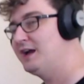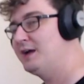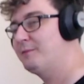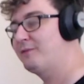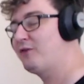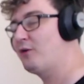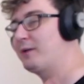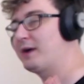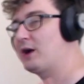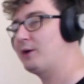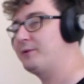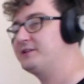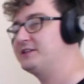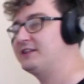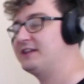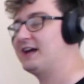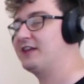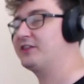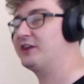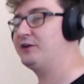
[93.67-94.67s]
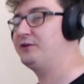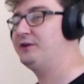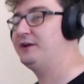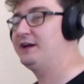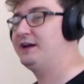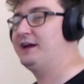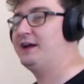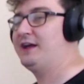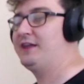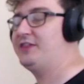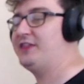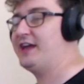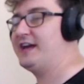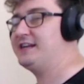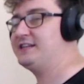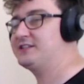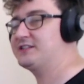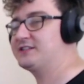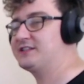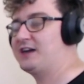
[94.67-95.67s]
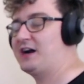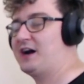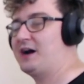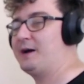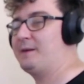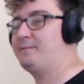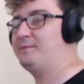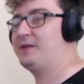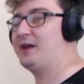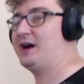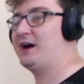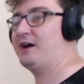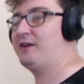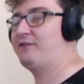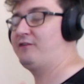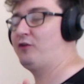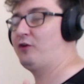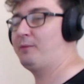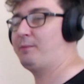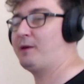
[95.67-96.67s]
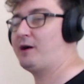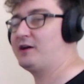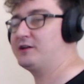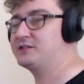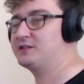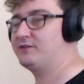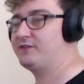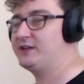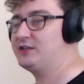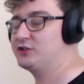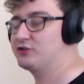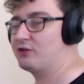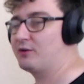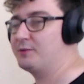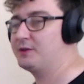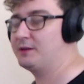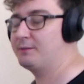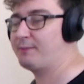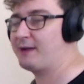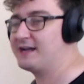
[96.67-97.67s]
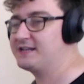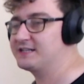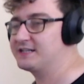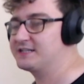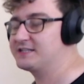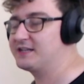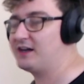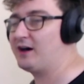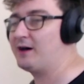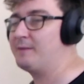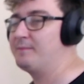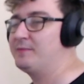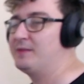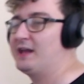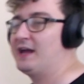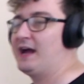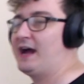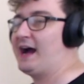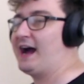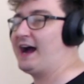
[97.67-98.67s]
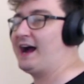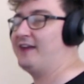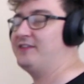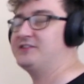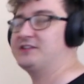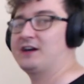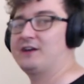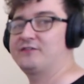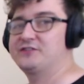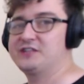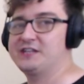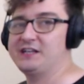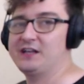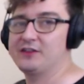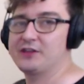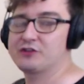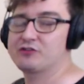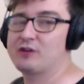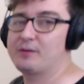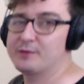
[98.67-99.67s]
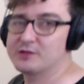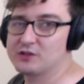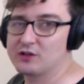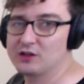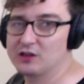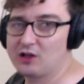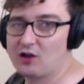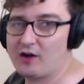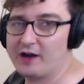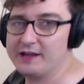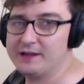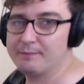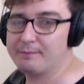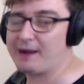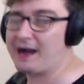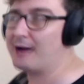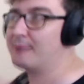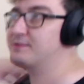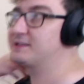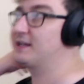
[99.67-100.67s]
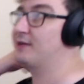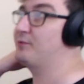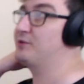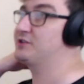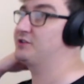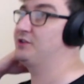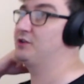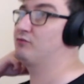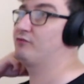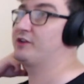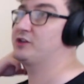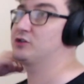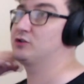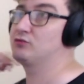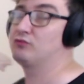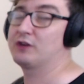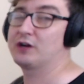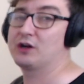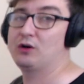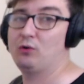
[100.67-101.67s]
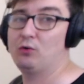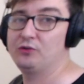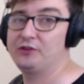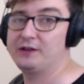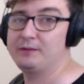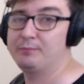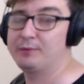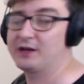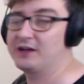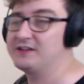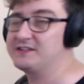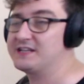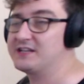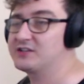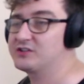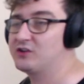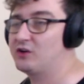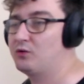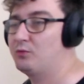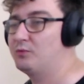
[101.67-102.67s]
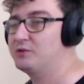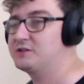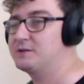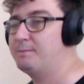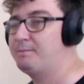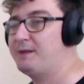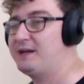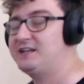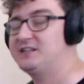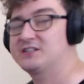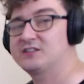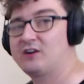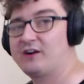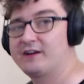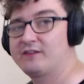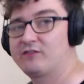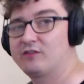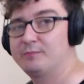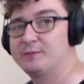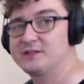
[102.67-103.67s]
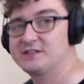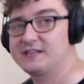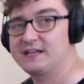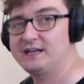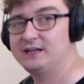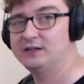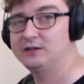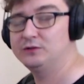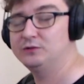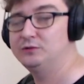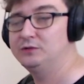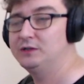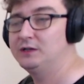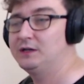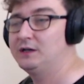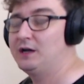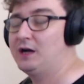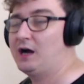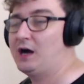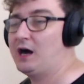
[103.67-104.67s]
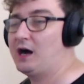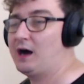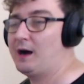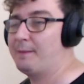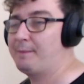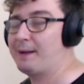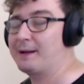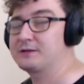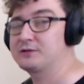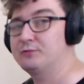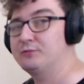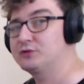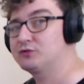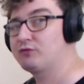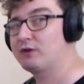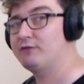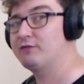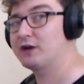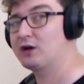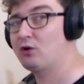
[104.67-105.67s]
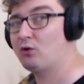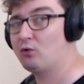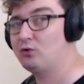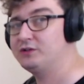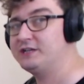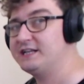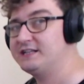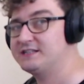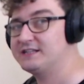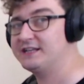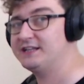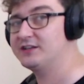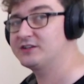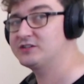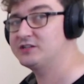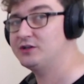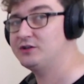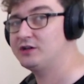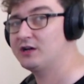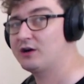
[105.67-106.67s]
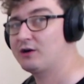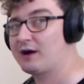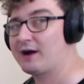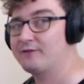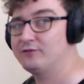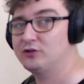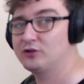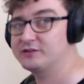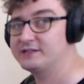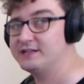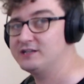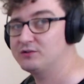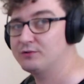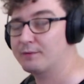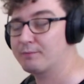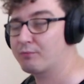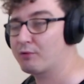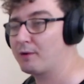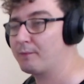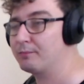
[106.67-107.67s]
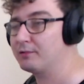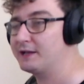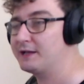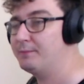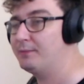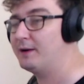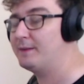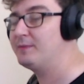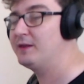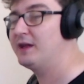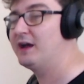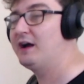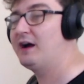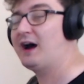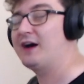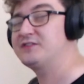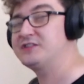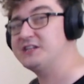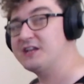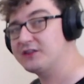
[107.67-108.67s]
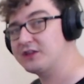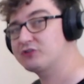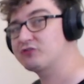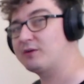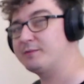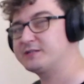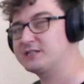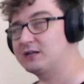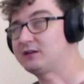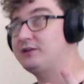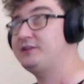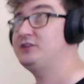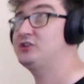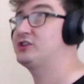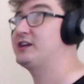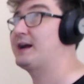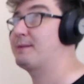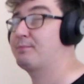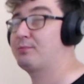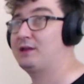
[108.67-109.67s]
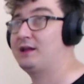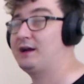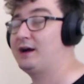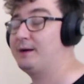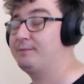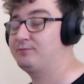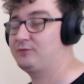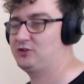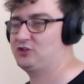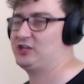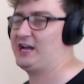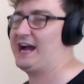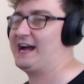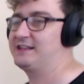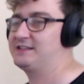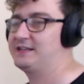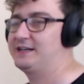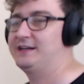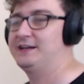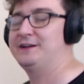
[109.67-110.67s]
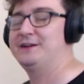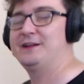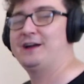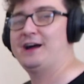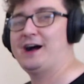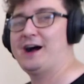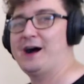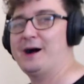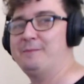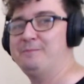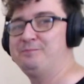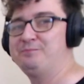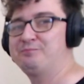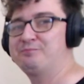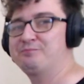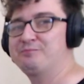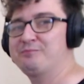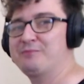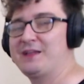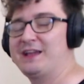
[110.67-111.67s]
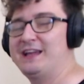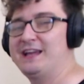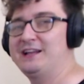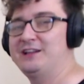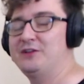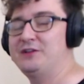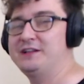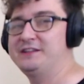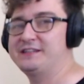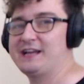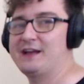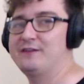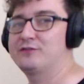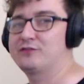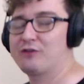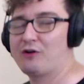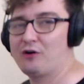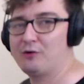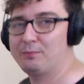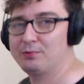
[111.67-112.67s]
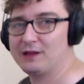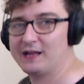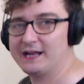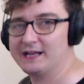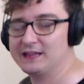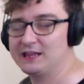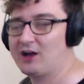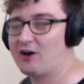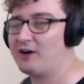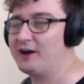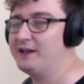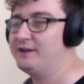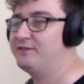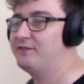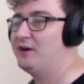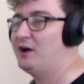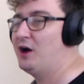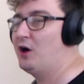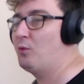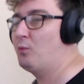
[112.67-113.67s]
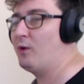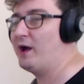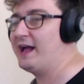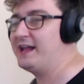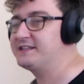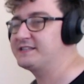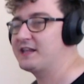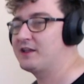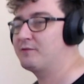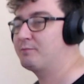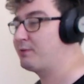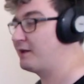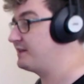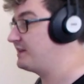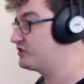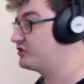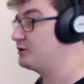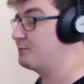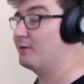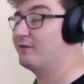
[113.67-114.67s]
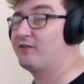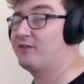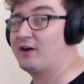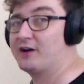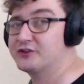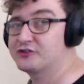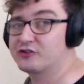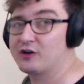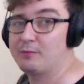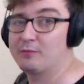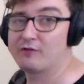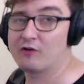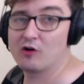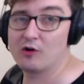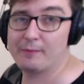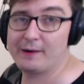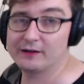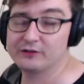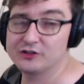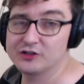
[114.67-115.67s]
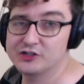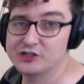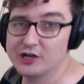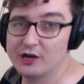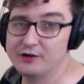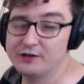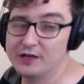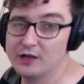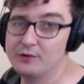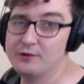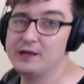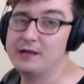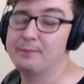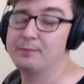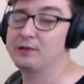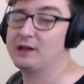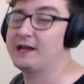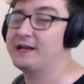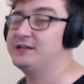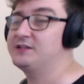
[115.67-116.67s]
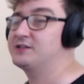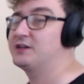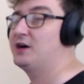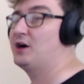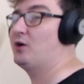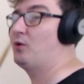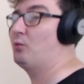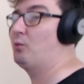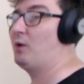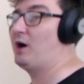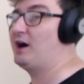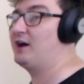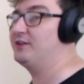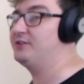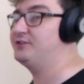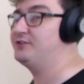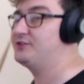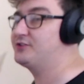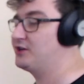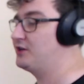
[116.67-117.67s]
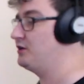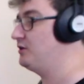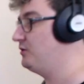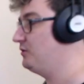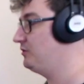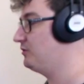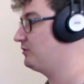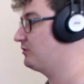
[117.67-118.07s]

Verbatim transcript: Before we go into that though, there's um, uh, four bars of intro with the bass guitar and I've seen other drummers online, and perhaps there was an original recording because this song was a B-side from a single uh, and perhaps it was re-recorded in the studio. I haven't looked into it properly, but I've seen other drummers, including Chad, uh, Chad, um, including Dave Grohl, play it live, where instead of playing this super fast drum for about to show you, he plays one, two,